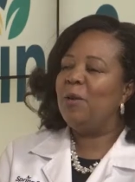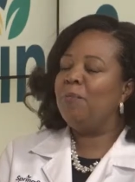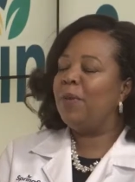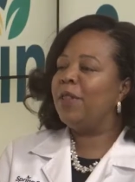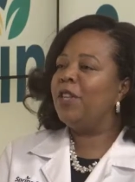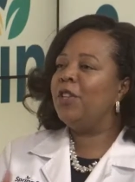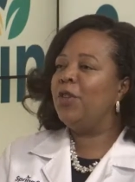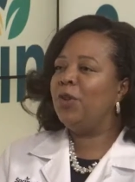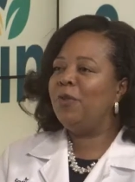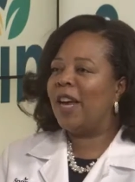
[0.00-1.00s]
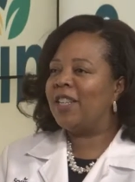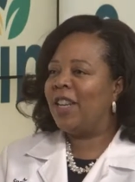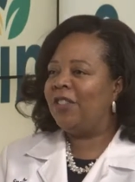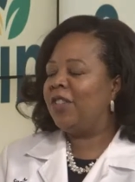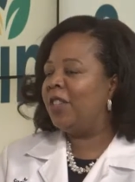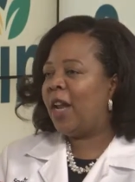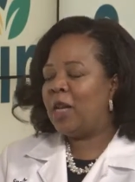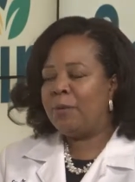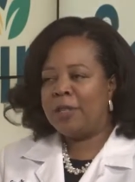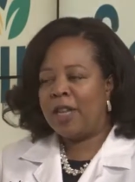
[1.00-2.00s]
but the new vaccination,
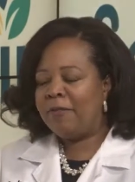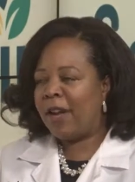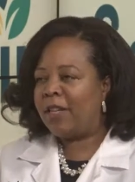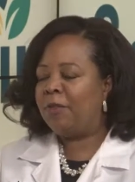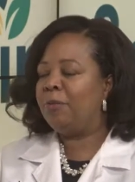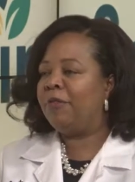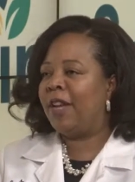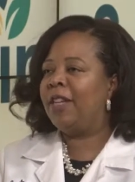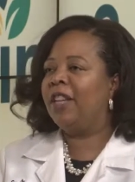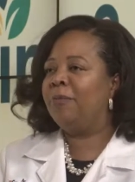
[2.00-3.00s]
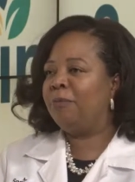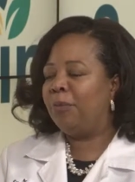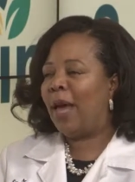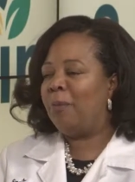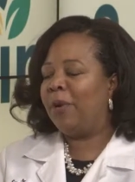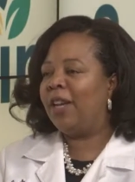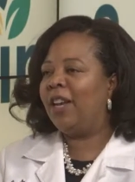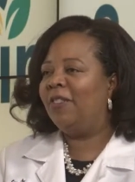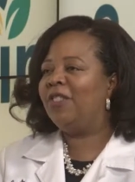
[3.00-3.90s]
90% effective in preventing an outbreak of